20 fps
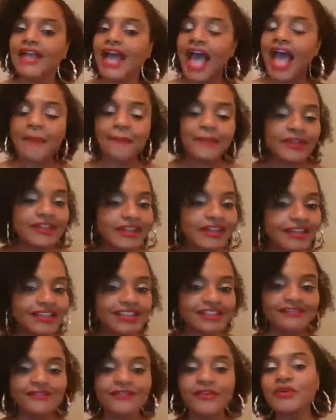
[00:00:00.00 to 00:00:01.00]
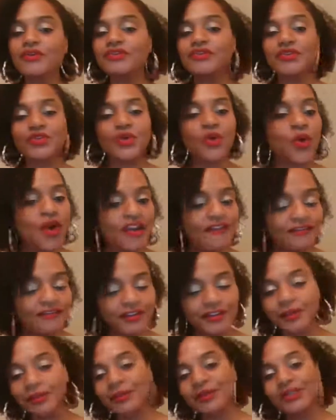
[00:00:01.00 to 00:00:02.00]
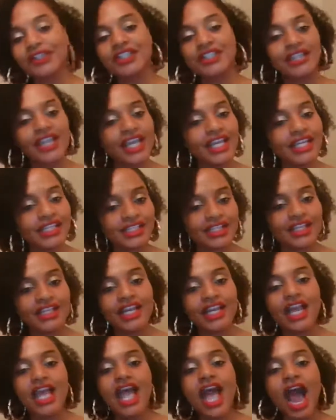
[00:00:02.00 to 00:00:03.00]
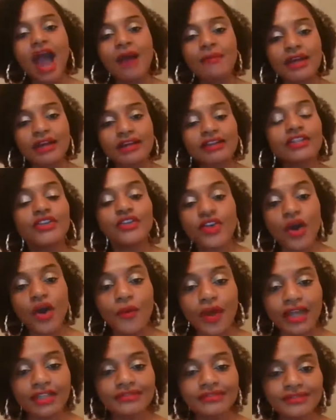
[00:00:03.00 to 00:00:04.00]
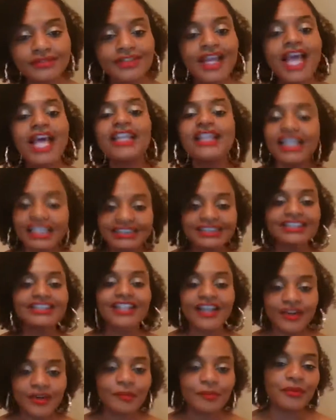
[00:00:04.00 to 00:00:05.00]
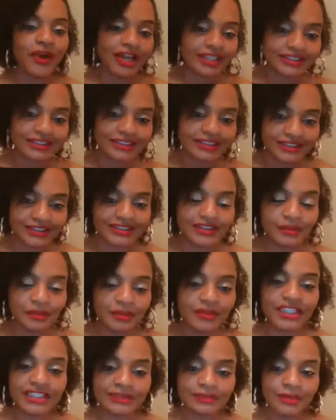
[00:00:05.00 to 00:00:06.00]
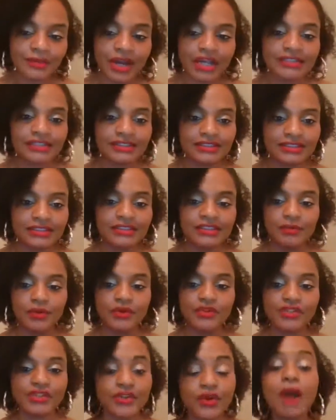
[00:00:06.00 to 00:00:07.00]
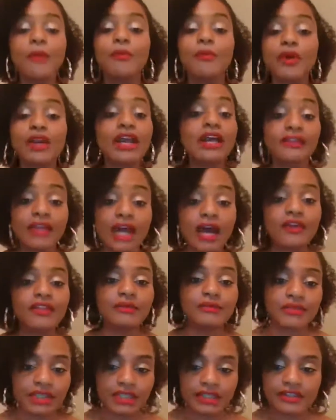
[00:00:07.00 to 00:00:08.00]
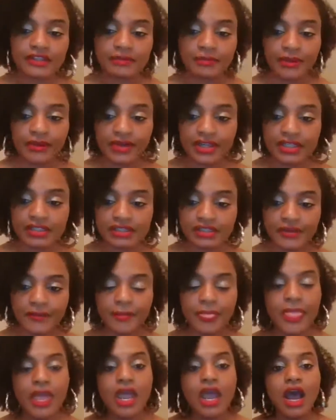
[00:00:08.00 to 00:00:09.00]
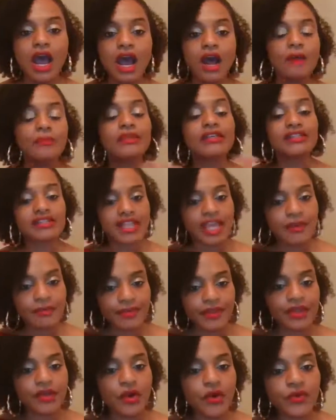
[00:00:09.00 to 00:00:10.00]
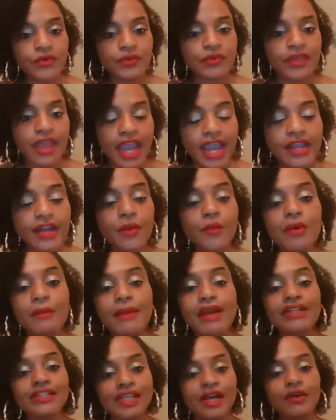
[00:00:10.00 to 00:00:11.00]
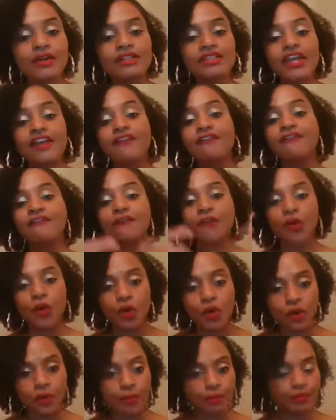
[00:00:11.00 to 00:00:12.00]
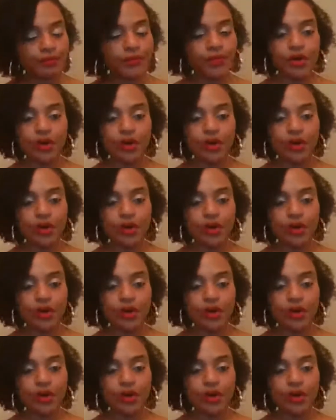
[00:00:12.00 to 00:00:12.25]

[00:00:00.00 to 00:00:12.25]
happiness, full joy, full appreciation, I'm not gonna, you know what, let's sit down and process this. Let's process this emotion. No, I'm going to allow them to experience it. The same thing goes with anger. When my child is at full,